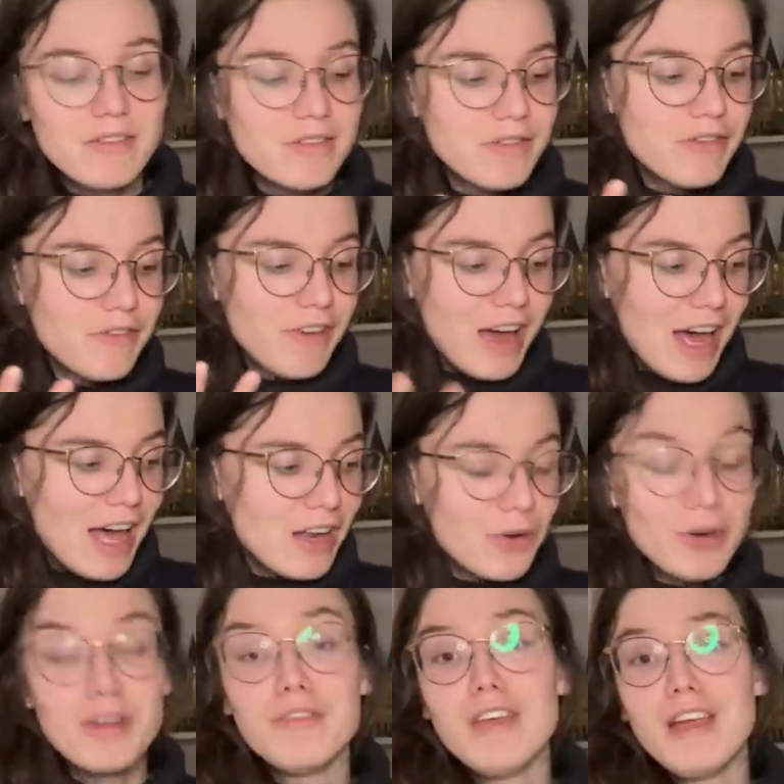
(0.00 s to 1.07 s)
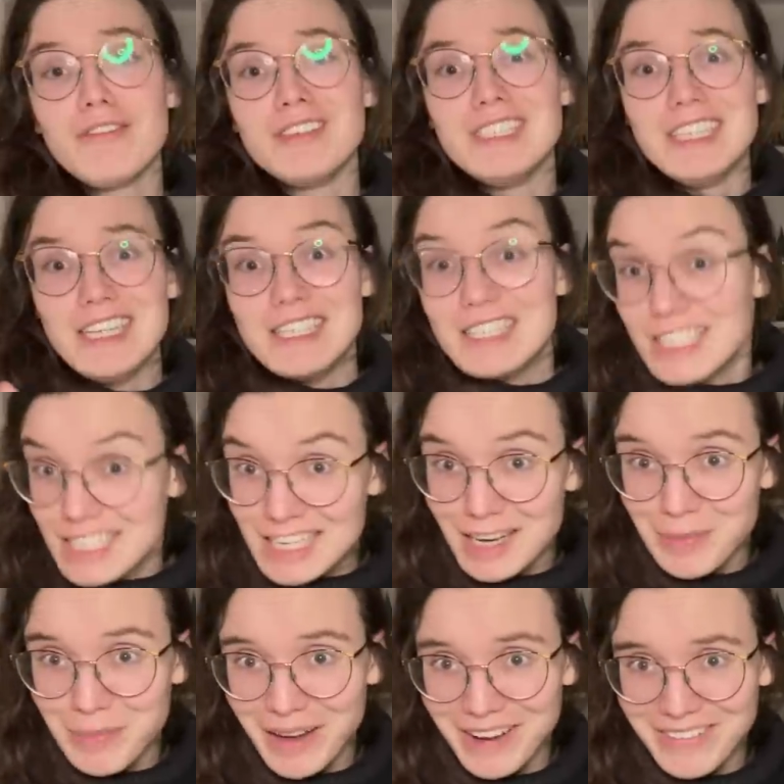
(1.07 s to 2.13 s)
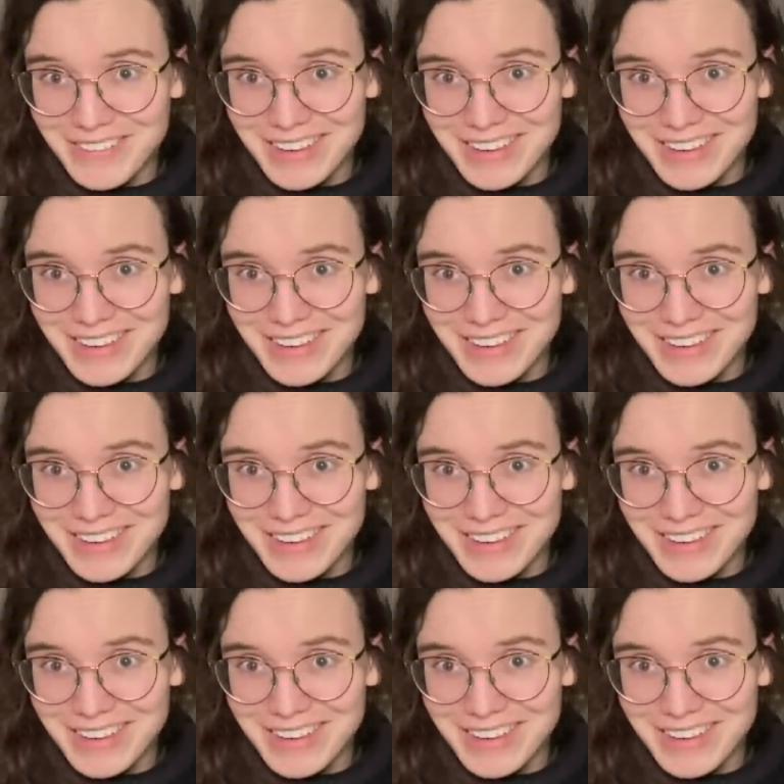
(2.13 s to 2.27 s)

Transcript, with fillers: fan or if you have a D&D campaign where